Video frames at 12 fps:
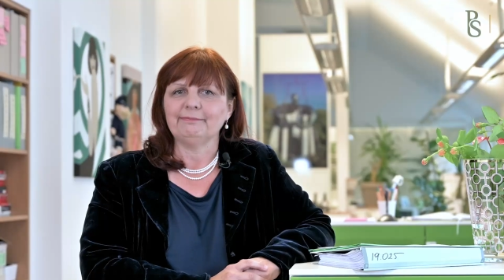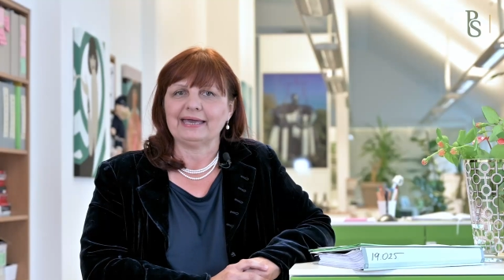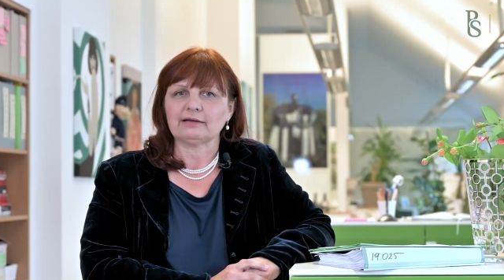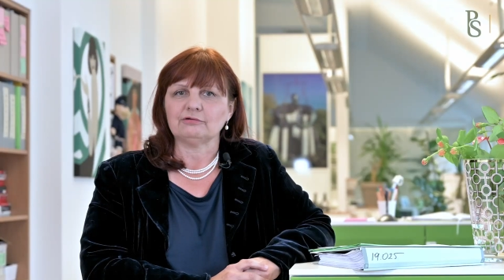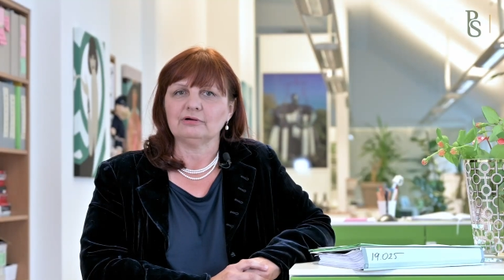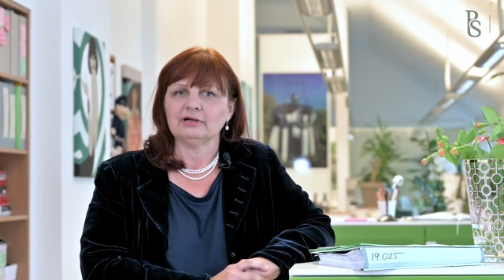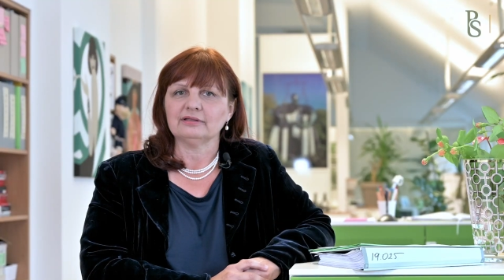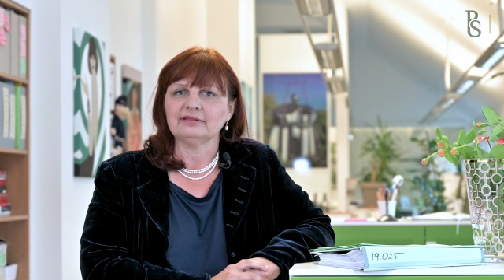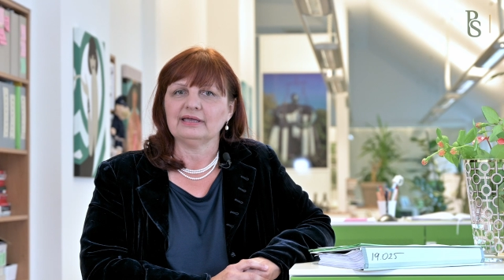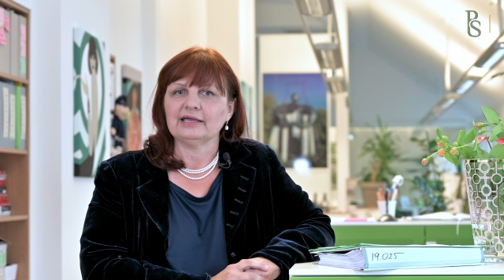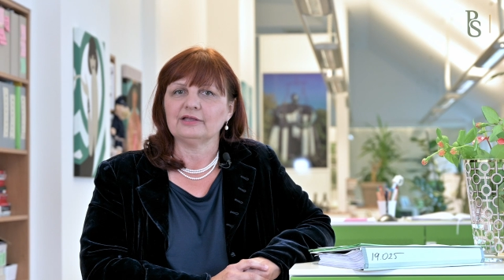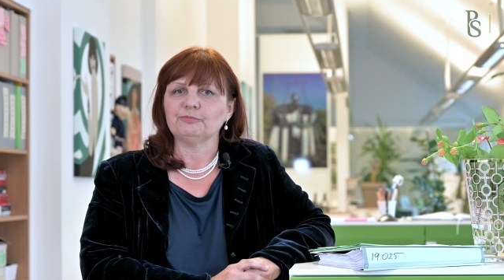
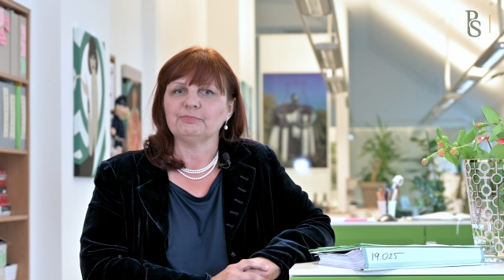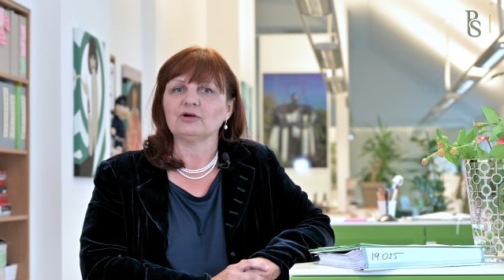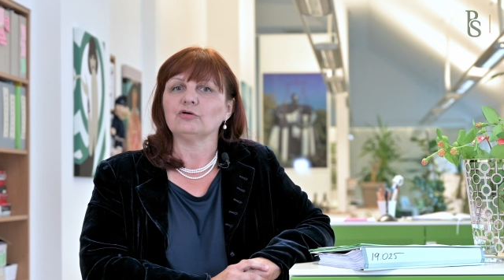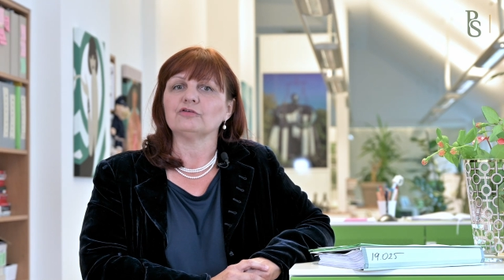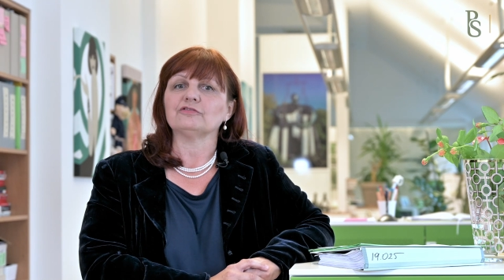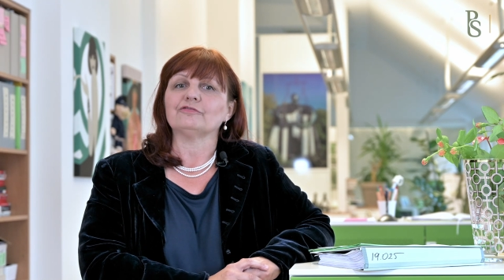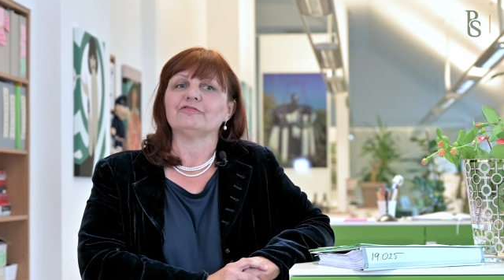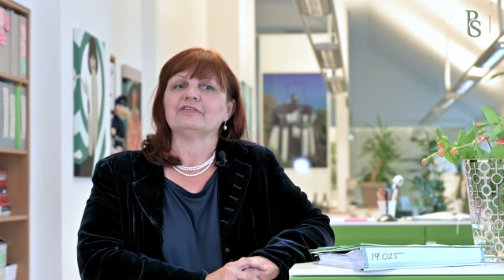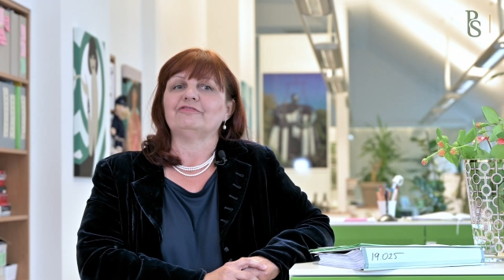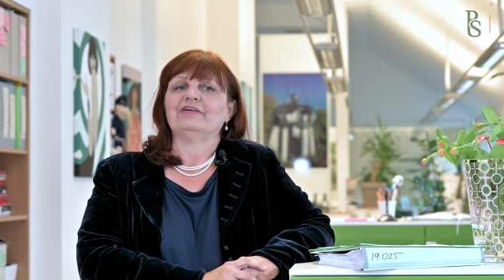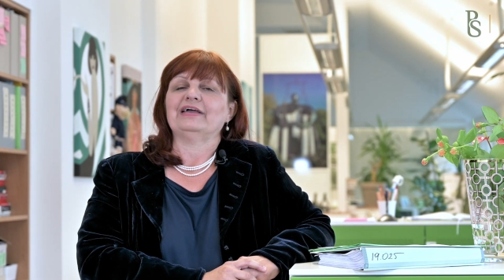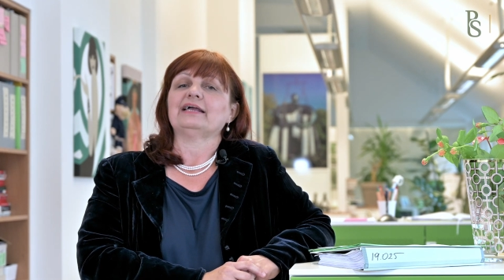background and because of
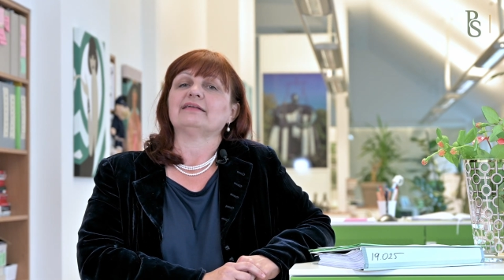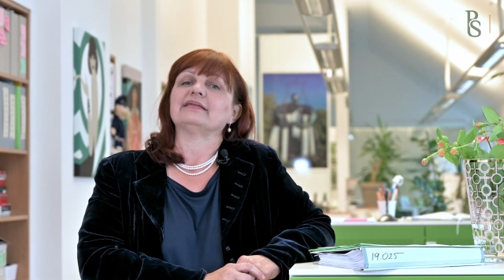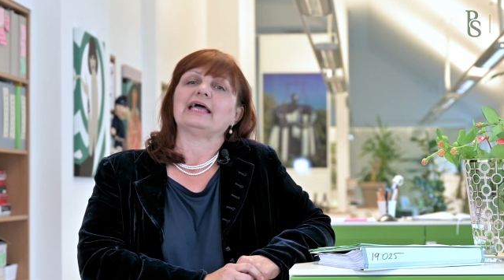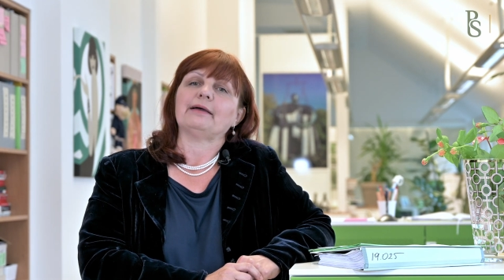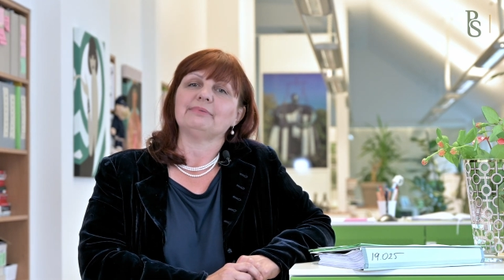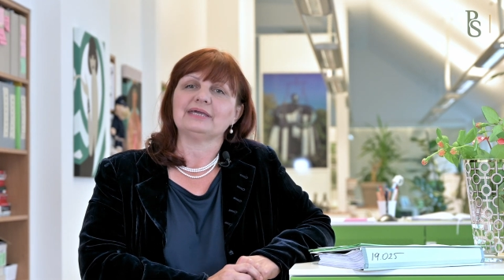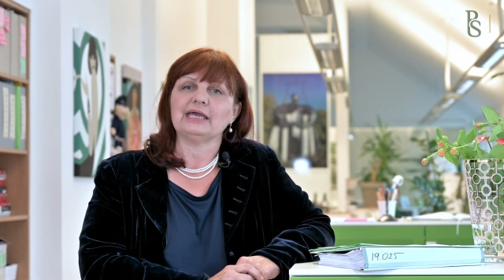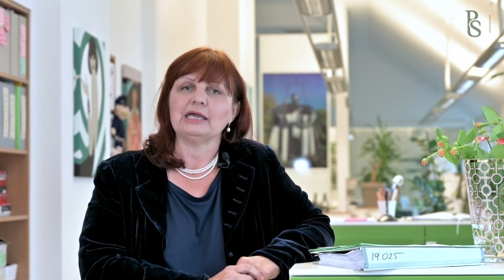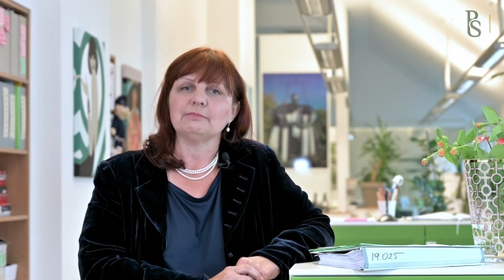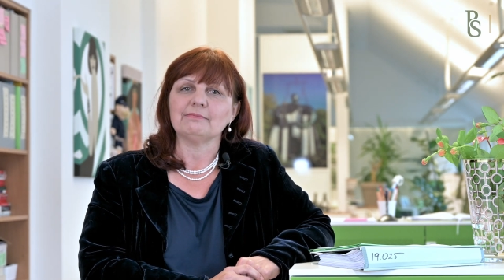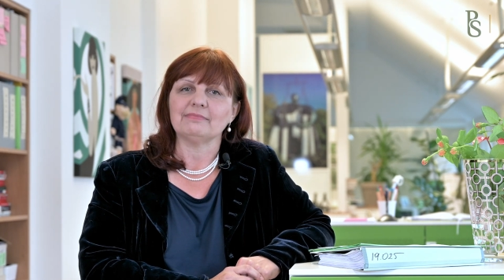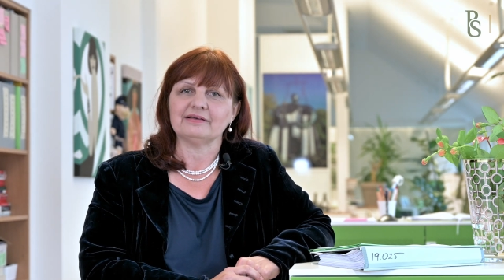the fact that I
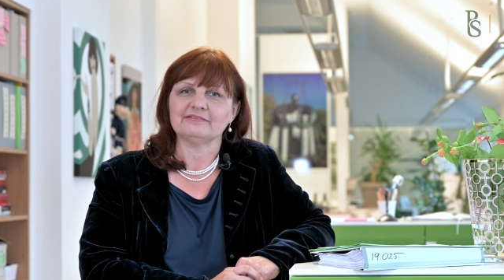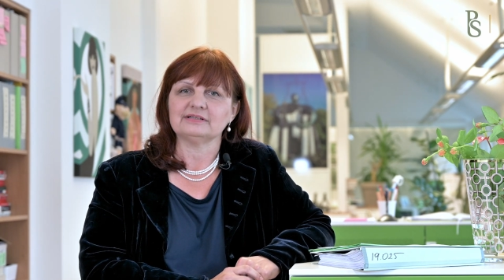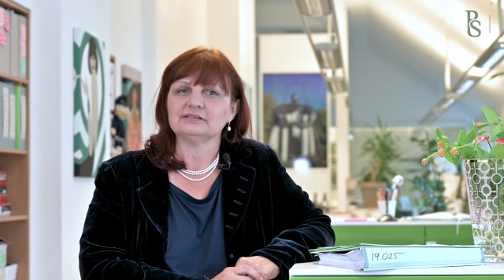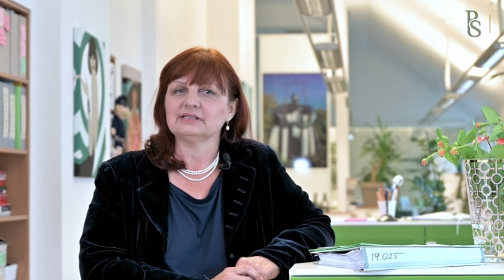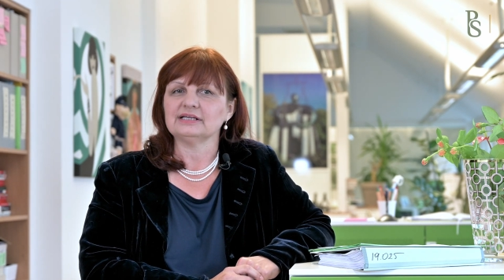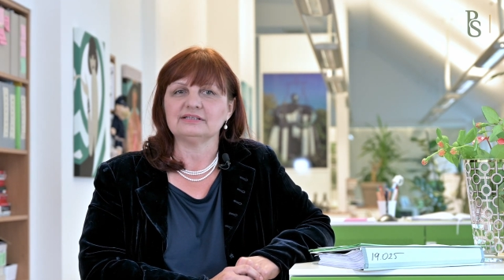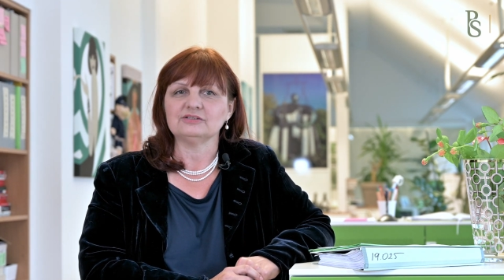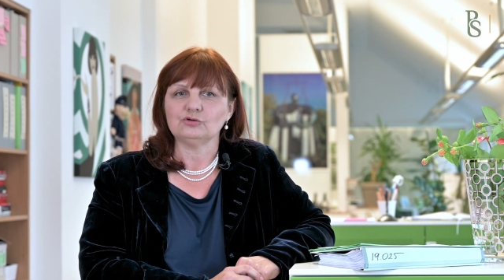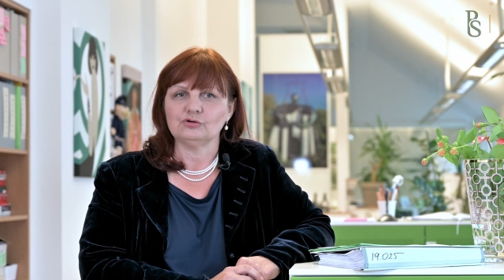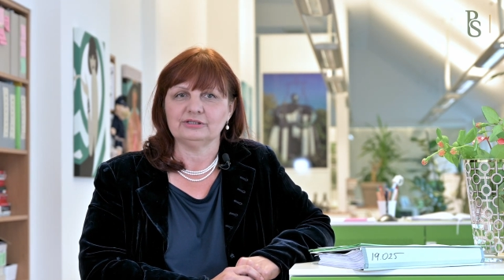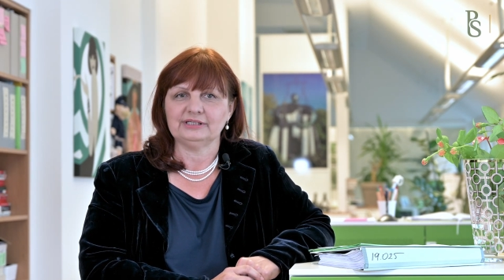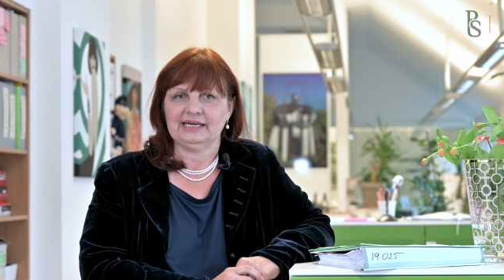became a mother at an
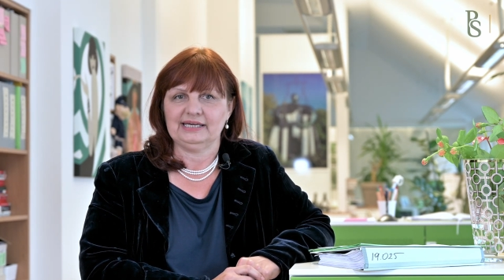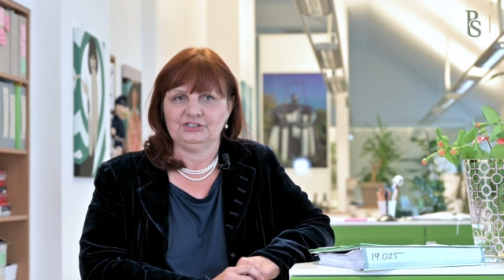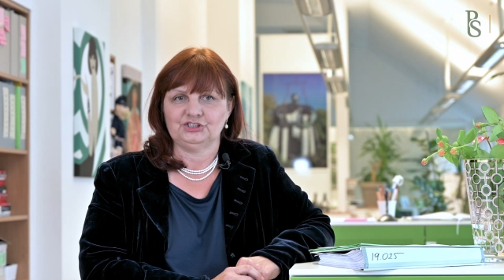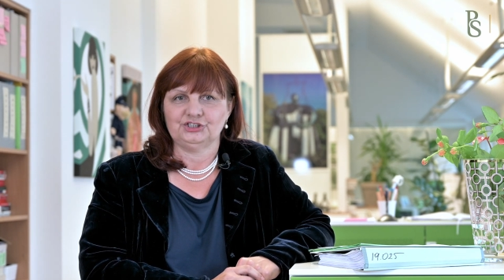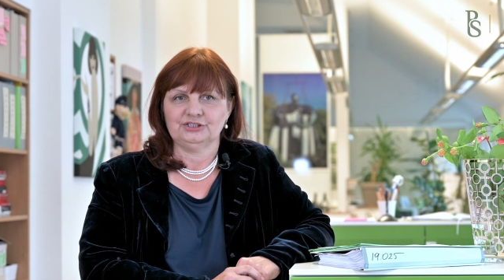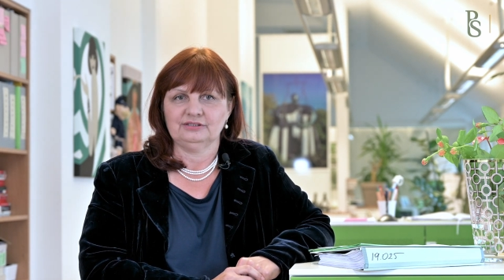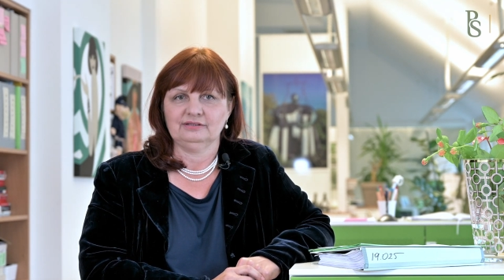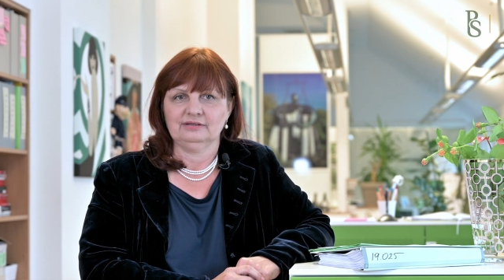early age.